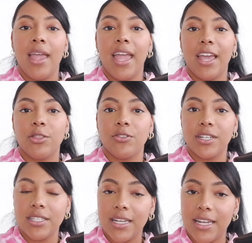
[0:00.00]
And the
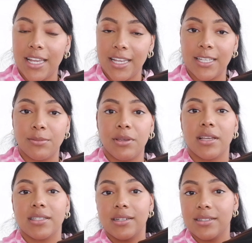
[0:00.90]
reason is
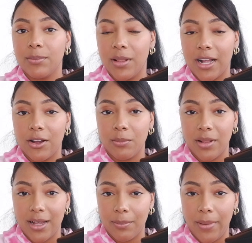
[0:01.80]
because it is a black on
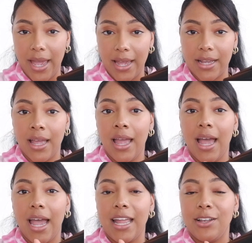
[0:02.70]
black bag.
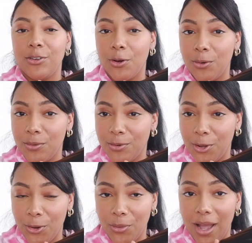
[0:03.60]
I don't
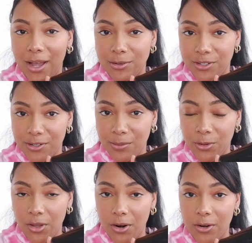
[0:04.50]
know how durable
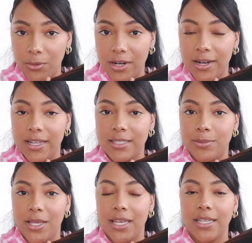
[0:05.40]
the hardware is
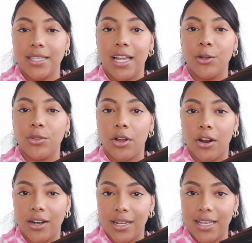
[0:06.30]
because I know the
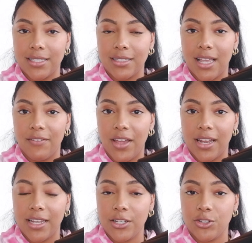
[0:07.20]
card cases have
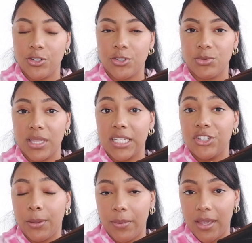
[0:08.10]
had issues with
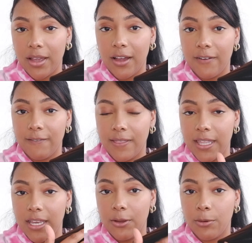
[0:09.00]
chipping of
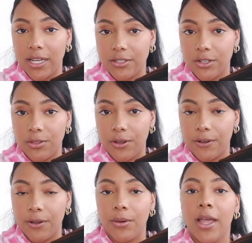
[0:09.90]
the YSL
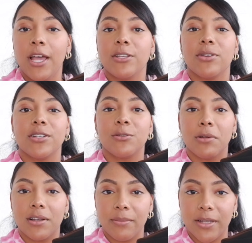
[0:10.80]
logo, so I just
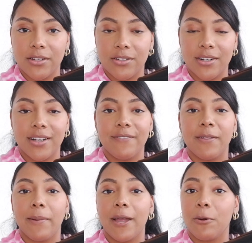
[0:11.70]
wanted to make sure if the
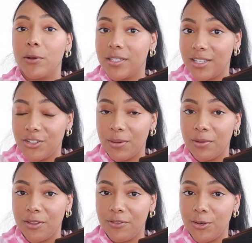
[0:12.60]
bag was to chip in
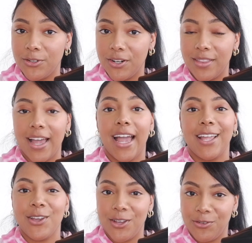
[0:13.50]
the future that I
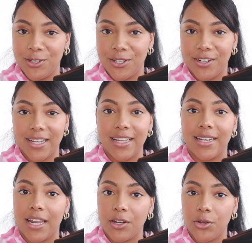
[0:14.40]
could return it and
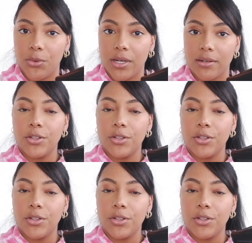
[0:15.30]
get a new one.